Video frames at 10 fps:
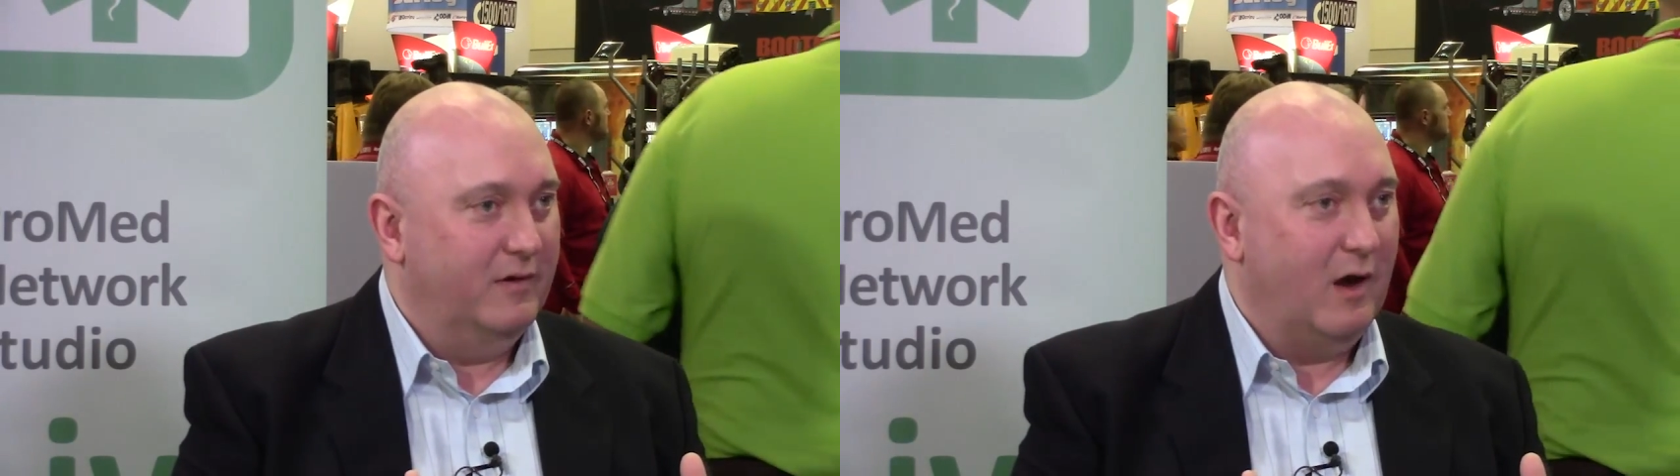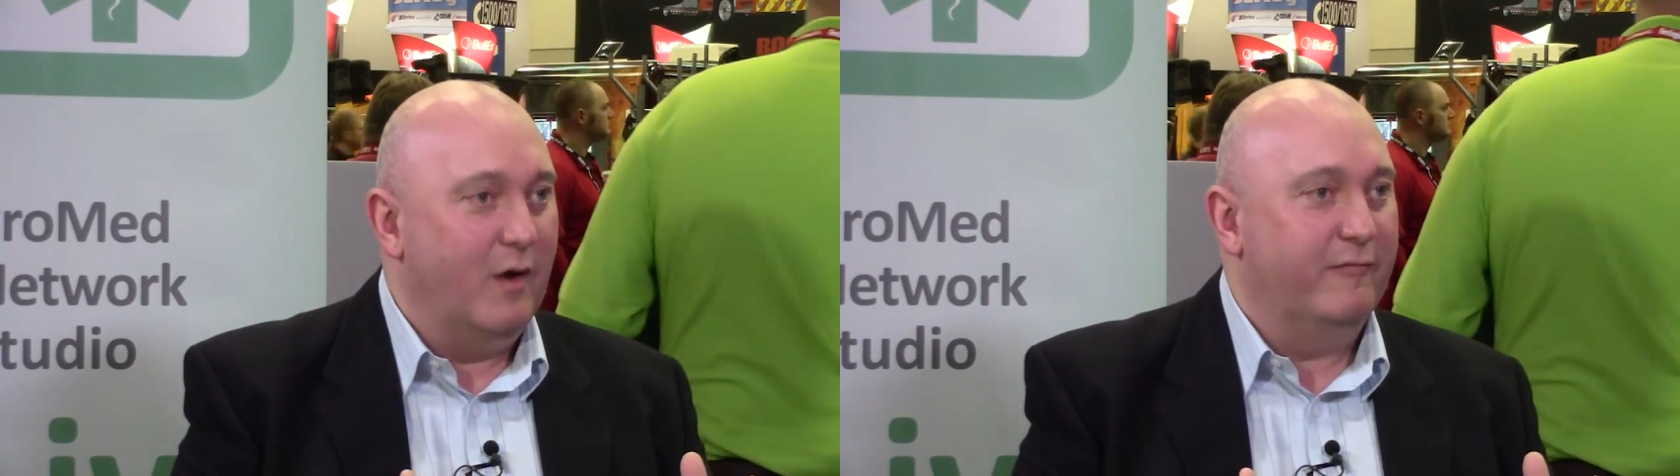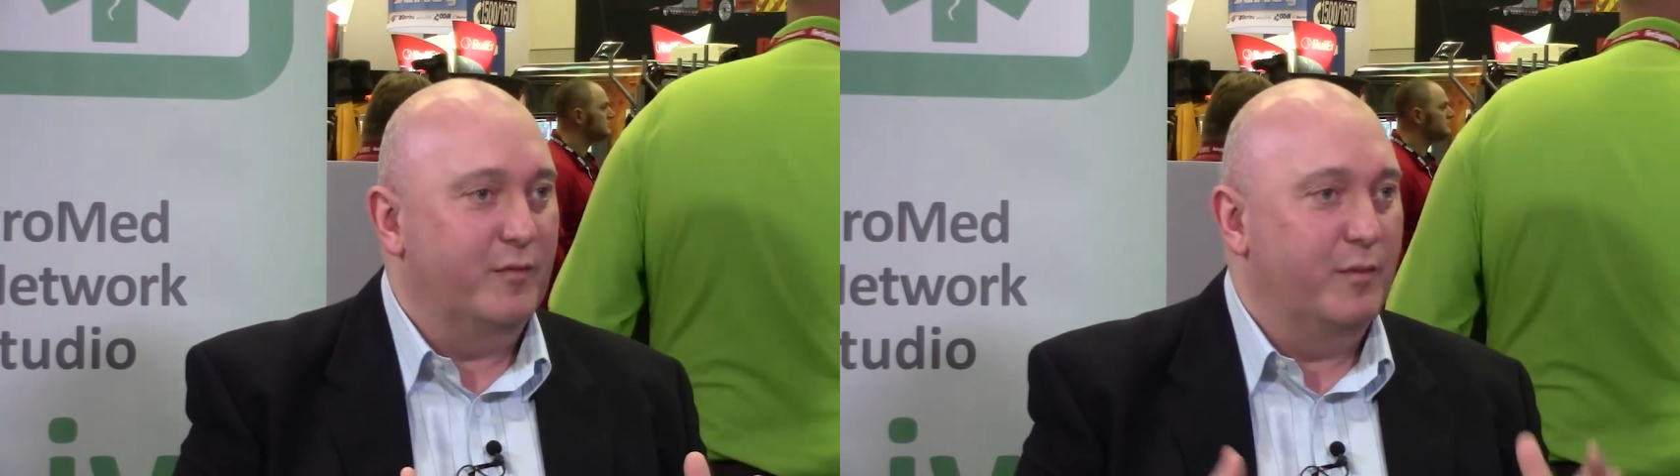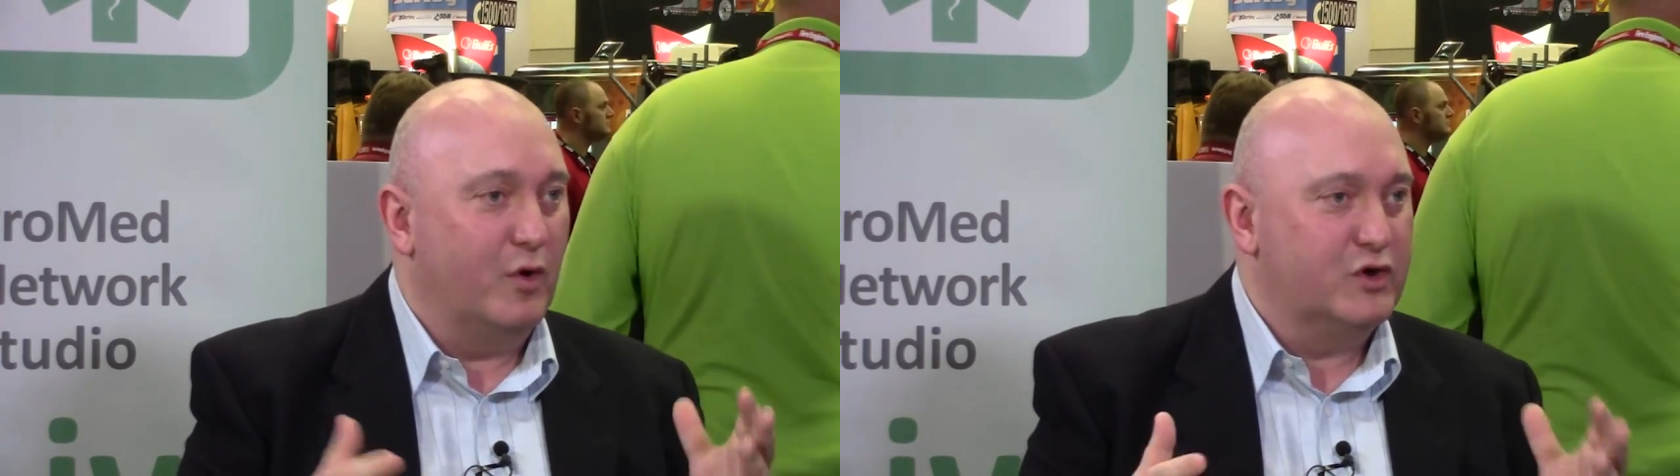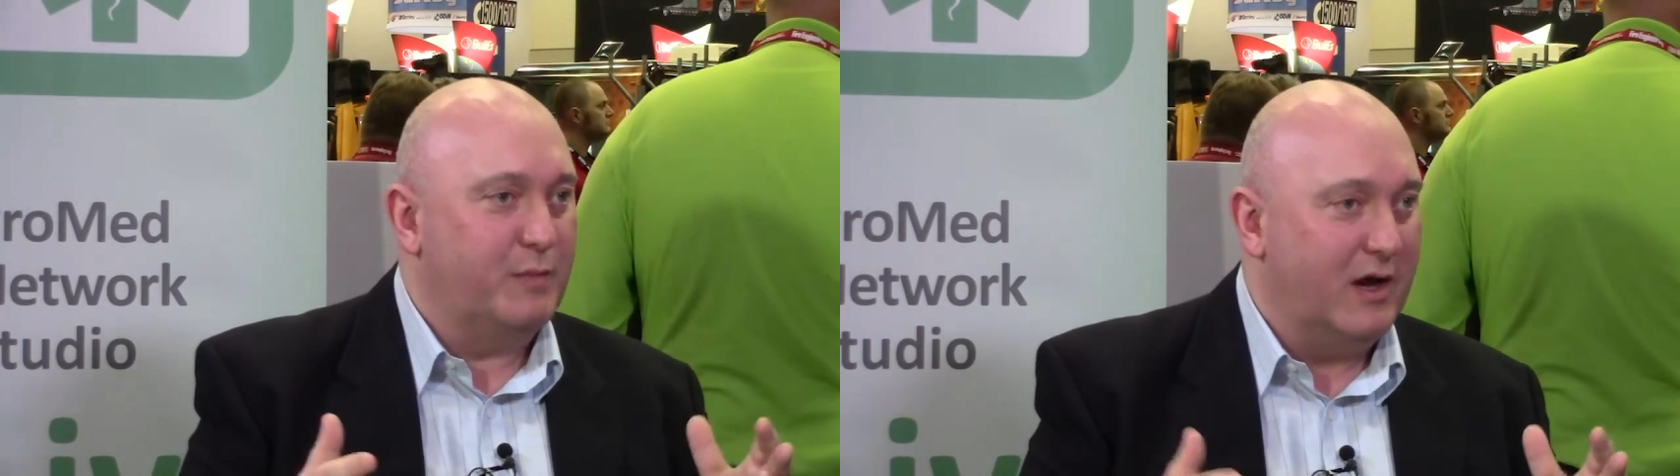going from a
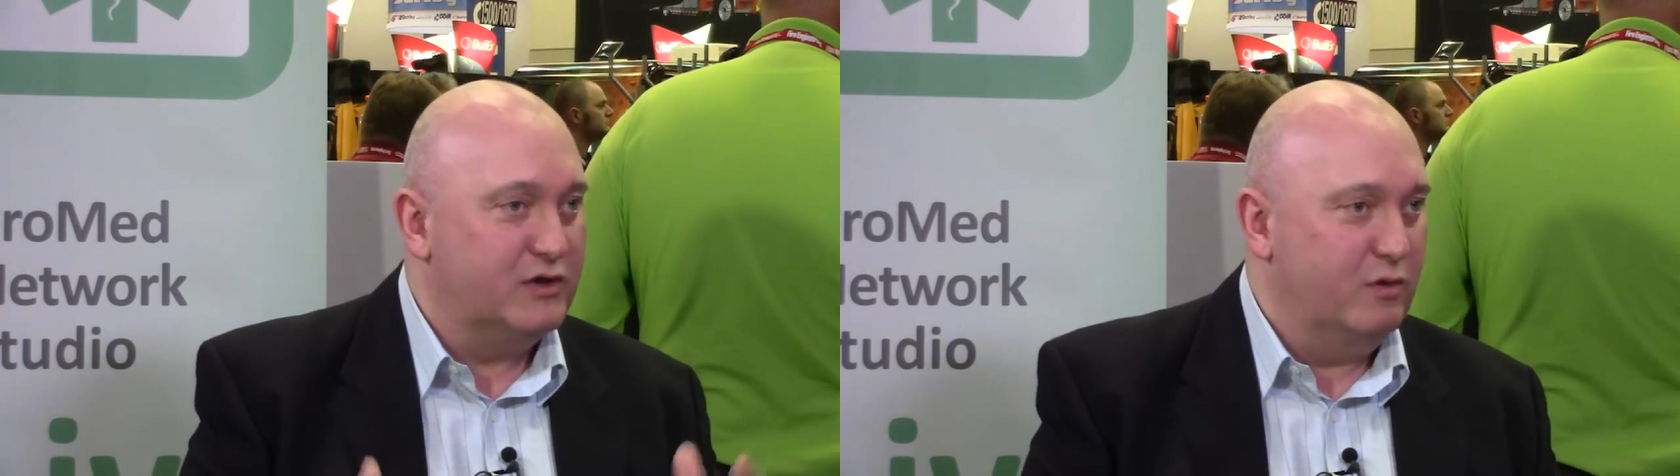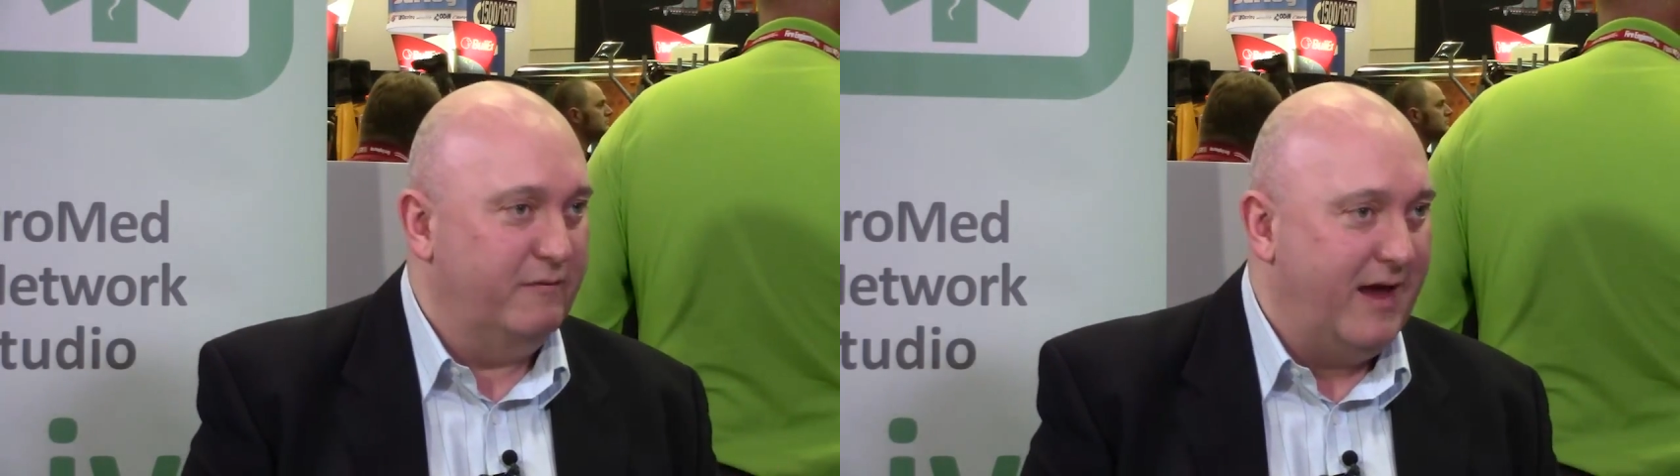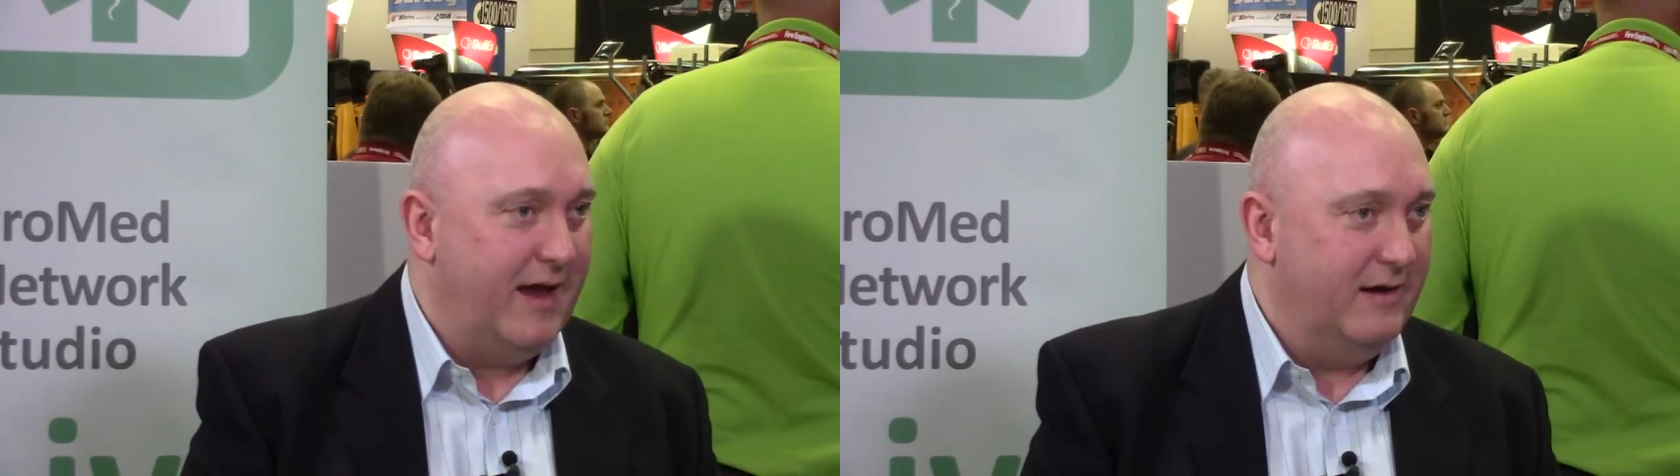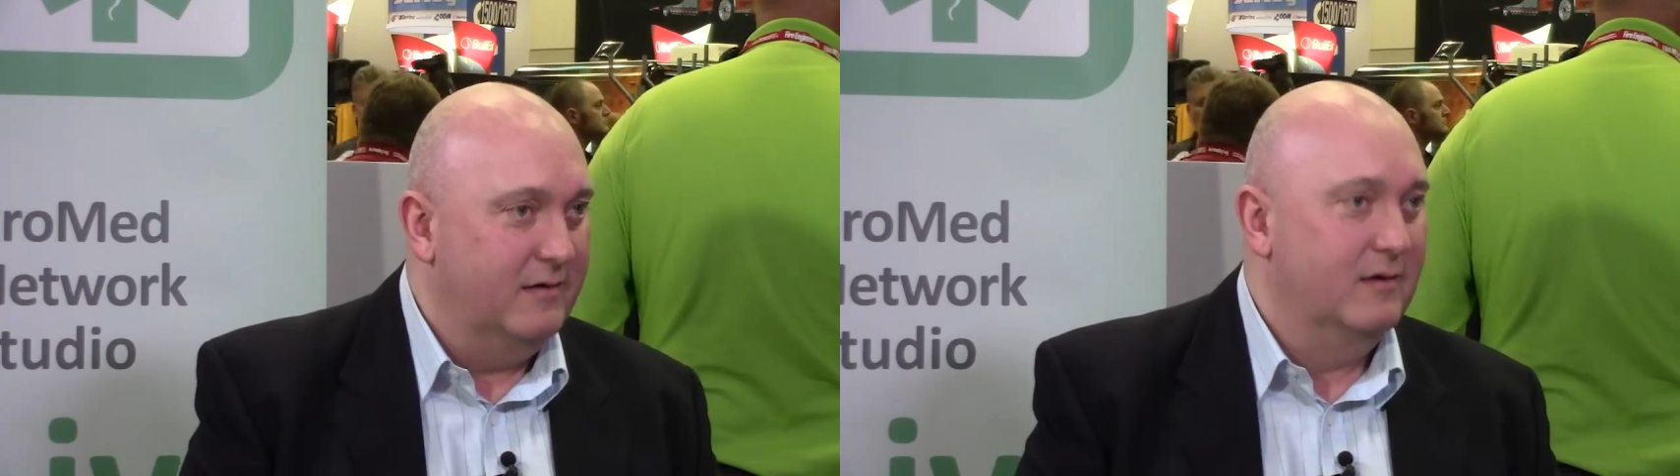box back to a van,